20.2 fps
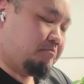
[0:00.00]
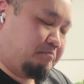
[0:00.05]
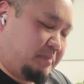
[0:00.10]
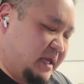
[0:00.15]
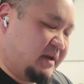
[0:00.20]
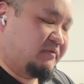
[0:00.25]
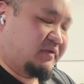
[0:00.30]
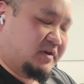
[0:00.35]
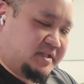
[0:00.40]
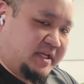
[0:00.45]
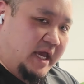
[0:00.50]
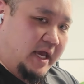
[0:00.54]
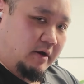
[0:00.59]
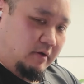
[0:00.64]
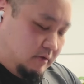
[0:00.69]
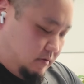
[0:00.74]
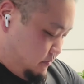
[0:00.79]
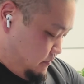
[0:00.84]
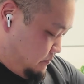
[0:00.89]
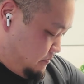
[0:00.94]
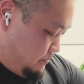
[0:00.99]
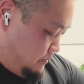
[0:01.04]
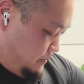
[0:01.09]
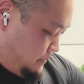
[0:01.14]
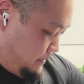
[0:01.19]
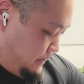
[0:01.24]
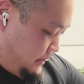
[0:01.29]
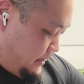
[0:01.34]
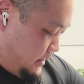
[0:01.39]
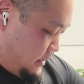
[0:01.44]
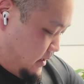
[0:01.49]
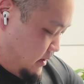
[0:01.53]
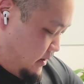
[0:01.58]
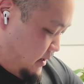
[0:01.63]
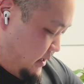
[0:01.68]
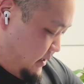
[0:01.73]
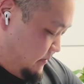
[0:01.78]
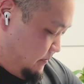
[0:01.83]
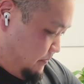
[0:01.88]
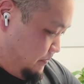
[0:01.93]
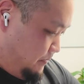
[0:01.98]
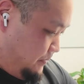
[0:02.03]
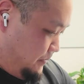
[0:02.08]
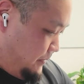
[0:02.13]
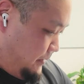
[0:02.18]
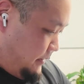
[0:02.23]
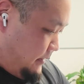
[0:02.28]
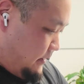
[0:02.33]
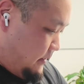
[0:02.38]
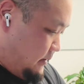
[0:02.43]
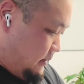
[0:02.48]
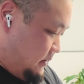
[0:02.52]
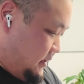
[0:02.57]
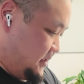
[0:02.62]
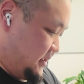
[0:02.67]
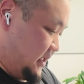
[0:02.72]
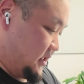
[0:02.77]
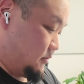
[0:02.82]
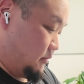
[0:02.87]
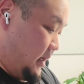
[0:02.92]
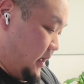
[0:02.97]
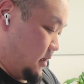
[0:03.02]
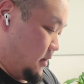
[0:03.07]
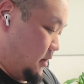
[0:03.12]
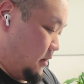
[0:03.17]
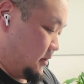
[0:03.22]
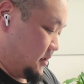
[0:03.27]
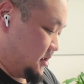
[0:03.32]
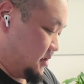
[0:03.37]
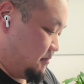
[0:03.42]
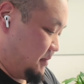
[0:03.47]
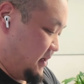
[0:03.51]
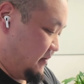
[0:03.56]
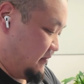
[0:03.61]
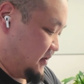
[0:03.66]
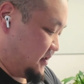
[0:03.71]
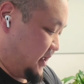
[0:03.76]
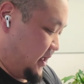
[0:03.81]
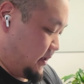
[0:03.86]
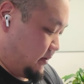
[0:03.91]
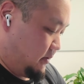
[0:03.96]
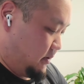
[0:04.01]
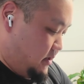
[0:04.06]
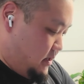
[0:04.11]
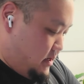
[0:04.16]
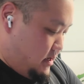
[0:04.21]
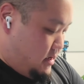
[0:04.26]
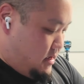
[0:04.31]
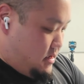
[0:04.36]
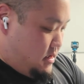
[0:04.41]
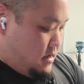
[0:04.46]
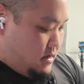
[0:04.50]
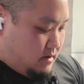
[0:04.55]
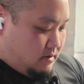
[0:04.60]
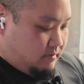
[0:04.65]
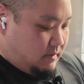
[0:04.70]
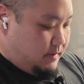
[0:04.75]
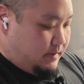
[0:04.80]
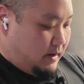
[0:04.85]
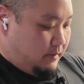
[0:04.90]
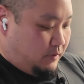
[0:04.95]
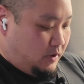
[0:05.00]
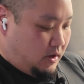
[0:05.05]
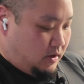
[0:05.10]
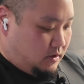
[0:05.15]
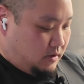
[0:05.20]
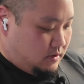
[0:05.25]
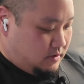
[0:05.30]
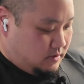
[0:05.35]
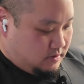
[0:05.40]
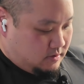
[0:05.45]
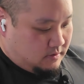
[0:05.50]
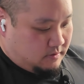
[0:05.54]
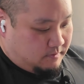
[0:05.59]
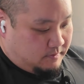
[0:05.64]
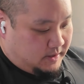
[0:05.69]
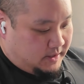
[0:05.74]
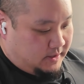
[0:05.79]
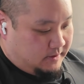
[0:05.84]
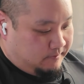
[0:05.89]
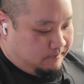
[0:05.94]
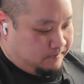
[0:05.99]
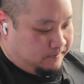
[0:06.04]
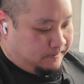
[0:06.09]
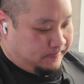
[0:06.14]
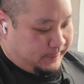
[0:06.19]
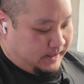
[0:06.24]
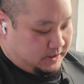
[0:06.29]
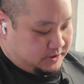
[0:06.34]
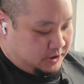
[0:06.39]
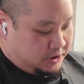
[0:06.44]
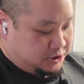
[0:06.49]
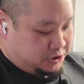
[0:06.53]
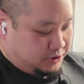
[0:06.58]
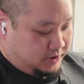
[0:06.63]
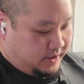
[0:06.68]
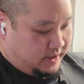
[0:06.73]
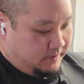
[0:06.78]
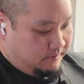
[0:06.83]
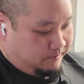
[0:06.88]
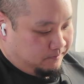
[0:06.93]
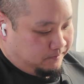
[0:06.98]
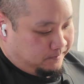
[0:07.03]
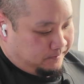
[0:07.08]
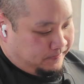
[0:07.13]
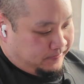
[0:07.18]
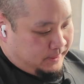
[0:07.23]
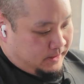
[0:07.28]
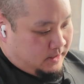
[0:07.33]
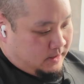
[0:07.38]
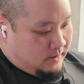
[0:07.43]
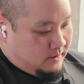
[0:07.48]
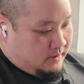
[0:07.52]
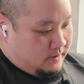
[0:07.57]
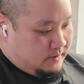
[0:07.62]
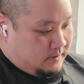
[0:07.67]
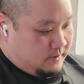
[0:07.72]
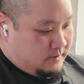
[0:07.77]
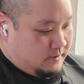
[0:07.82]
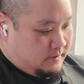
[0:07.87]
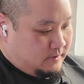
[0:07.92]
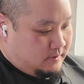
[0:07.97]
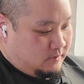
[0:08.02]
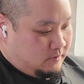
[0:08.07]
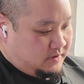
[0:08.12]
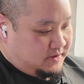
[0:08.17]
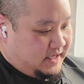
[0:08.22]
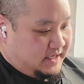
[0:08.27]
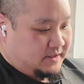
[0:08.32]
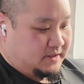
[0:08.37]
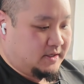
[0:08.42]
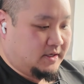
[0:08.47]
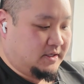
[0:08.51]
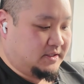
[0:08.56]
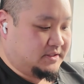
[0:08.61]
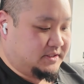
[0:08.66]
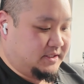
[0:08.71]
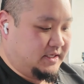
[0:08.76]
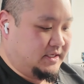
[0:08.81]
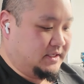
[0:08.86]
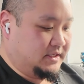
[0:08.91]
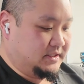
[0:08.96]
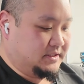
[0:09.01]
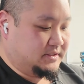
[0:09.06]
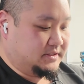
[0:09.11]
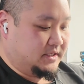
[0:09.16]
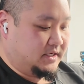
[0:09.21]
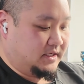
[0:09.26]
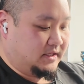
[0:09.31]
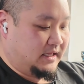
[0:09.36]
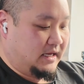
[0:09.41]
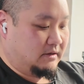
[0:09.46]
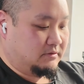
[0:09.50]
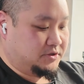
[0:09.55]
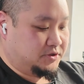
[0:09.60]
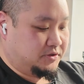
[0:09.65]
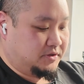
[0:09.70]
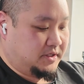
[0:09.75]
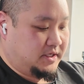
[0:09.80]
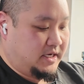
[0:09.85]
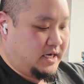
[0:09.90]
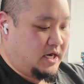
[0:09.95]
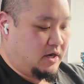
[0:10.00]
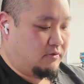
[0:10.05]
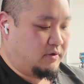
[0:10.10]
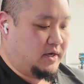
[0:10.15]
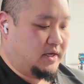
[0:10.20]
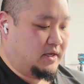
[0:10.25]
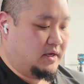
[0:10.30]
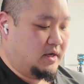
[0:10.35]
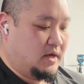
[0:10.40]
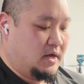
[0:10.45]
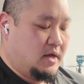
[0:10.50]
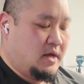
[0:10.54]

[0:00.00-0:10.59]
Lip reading: beaver tail. All right, at least that's what I call it, is a beaver tail. Maybe I'm wrong, but essentially what that does is it allows you to carry